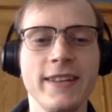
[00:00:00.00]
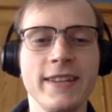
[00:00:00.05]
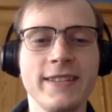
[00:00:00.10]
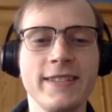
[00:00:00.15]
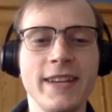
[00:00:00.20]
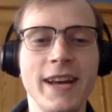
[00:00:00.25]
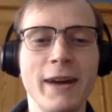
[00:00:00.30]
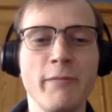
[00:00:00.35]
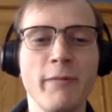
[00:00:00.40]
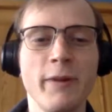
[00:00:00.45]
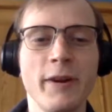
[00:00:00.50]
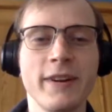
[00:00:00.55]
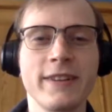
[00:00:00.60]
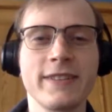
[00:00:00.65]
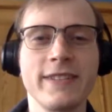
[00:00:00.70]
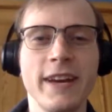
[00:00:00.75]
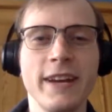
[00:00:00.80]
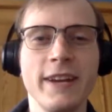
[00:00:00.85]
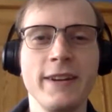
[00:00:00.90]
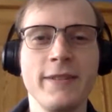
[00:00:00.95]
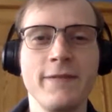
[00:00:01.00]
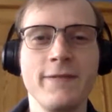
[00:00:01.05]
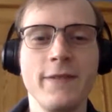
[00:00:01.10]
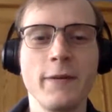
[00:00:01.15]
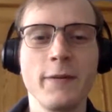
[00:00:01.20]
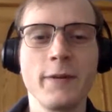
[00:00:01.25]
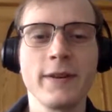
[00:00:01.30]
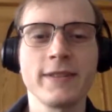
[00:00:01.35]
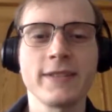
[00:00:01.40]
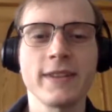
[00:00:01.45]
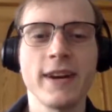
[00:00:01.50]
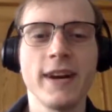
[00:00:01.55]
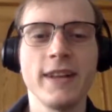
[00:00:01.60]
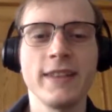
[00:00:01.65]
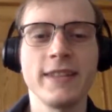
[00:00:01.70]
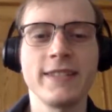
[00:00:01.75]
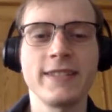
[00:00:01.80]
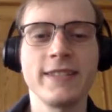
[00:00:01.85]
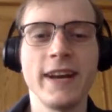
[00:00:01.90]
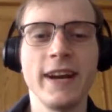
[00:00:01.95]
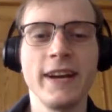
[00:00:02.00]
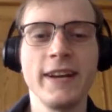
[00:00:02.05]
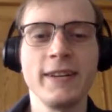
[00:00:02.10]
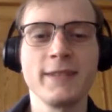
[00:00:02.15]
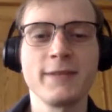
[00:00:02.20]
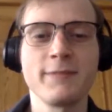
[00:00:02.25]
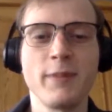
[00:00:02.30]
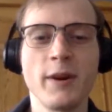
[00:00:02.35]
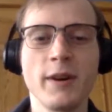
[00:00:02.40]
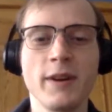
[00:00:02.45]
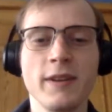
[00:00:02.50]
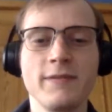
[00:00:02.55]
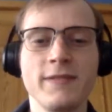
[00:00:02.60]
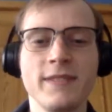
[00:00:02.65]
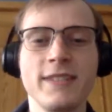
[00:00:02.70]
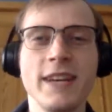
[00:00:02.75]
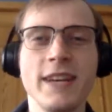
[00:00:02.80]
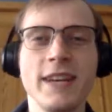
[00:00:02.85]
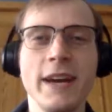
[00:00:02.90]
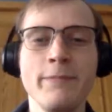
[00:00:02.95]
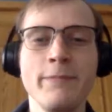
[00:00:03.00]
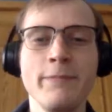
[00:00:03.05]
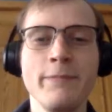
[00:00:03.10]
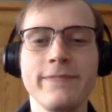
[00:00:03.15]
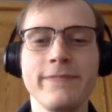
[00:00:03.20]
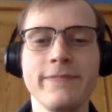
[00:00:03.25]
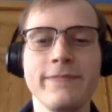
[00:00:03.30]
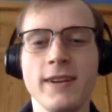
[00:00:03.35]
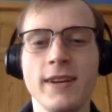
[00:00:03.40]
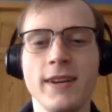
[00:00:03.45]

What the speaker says: This time we are excited to focus on the science part of STEM.